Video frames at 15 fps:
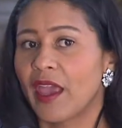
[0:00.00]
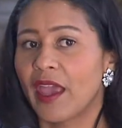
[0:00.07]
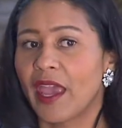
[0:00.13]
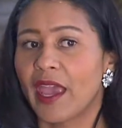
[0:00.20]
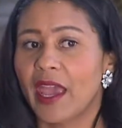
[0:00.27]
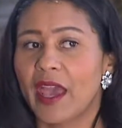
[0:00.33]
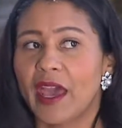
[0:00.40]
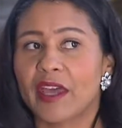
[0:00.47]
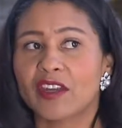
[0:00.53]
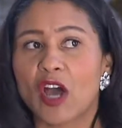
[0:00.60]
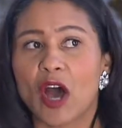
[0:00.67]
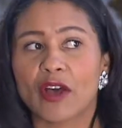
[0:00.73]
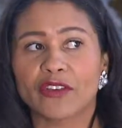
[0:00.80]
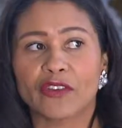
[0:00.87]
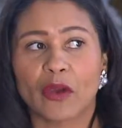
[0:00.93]
and
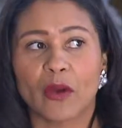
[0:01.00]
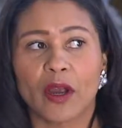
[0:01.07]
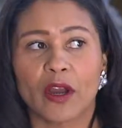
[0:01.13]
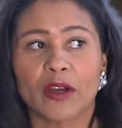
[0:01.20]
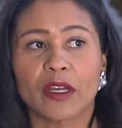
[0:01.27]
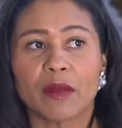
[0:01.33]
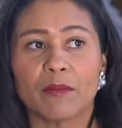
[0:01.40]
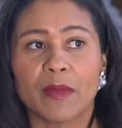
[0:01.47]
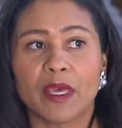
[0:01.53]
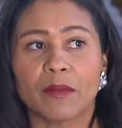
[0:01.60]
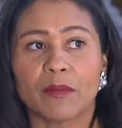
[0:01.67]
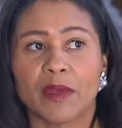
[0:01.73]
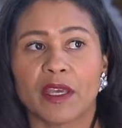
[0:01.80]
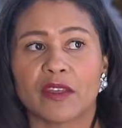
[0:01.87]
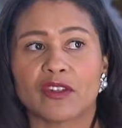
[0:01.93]
also her
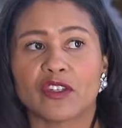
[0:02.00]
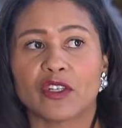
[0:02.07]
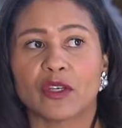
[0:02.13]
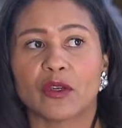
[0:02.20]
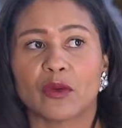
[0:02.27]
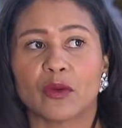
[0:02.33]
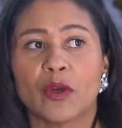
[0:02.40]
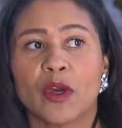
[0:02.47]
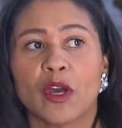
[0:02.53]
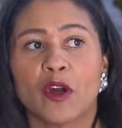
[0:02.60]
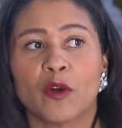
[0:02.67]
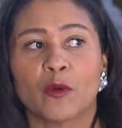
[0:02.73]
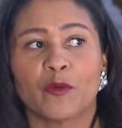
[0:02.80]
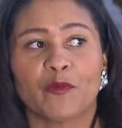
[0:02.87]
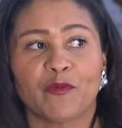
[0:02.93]
commitment to
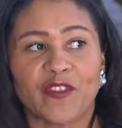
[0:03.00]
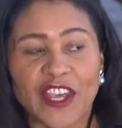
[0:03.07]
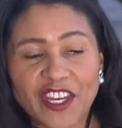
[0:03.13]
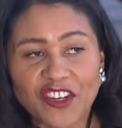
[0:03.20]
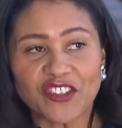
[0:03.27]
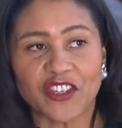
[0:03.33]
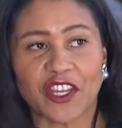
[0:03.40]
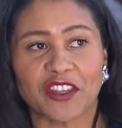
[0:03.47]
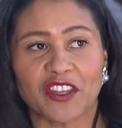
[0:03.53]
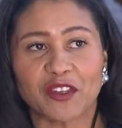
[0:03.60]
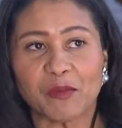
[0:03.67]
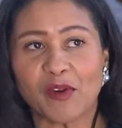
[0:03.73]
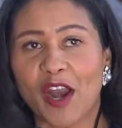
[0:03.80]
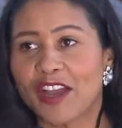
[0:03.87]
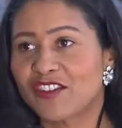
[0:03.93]
finishing this
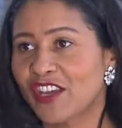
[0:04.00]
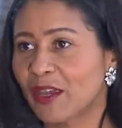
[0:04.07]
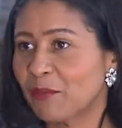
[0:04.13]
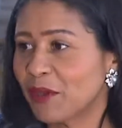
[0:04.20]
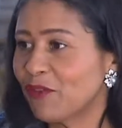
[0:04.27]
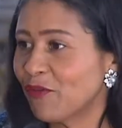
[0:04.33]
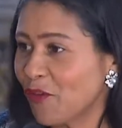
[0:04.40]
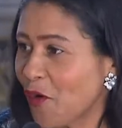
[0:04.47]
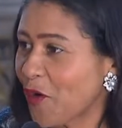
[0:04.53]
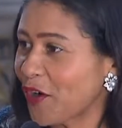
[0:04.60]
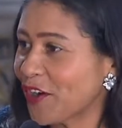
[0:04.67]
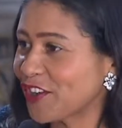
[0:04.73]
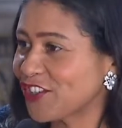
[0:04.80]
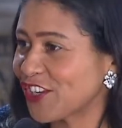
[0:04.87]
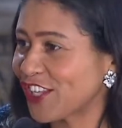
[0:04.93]
project
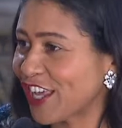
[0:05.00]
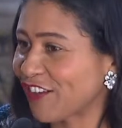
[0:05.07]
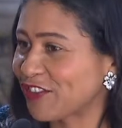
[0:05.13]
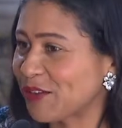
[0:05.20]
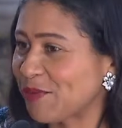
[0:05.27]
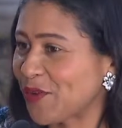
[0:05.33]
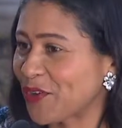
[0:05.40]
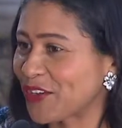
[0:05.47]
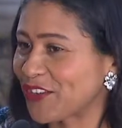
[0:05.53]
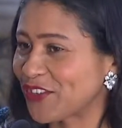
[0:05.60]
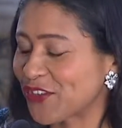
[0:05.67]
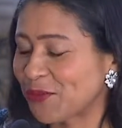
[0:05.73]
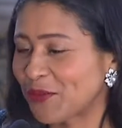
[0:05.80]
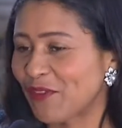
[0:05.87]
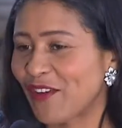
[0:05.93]
before she left the Board of
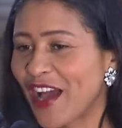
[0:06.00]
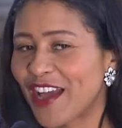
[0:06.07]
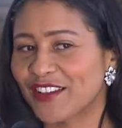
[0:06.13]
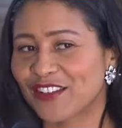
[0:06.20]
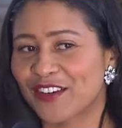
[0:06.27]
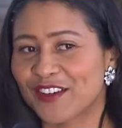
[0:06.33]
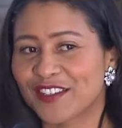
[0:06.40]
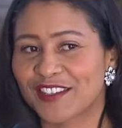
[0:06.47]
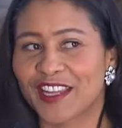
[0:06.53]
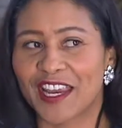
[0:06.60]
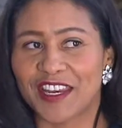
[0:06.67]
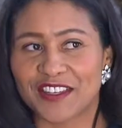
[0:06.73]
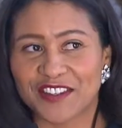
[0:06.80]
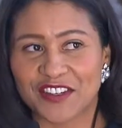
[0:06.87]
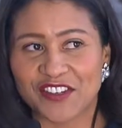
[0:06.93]
Supervisors.
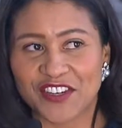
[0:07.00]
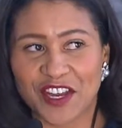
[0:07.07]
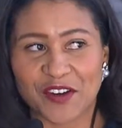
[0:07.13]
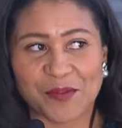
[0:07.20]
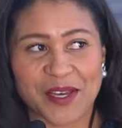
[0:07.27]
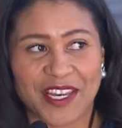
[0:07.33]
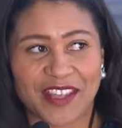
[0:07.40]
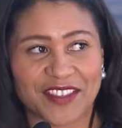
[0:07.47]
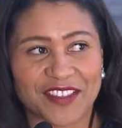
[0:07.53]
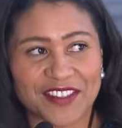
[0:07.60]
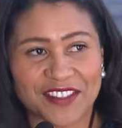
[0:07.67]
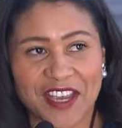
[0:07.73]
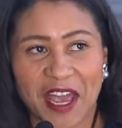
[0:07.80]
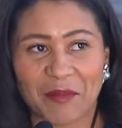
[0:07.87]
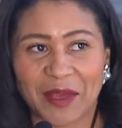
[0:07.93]
Ladies and gentlemen, at this
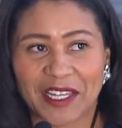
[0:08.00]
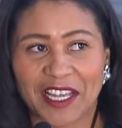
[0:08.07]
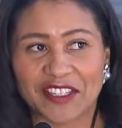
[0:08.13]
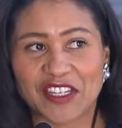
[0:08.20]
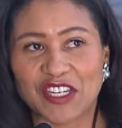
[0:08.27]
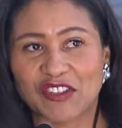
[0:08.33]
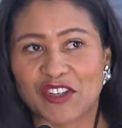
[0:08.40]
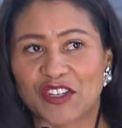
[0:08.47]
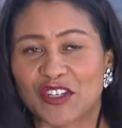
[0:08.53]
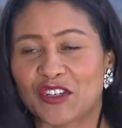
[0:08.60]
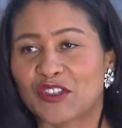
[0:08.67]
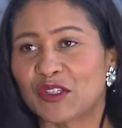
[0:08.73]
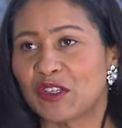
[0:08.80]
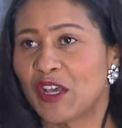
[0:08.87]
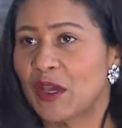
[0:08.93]
time, I'd like to introduce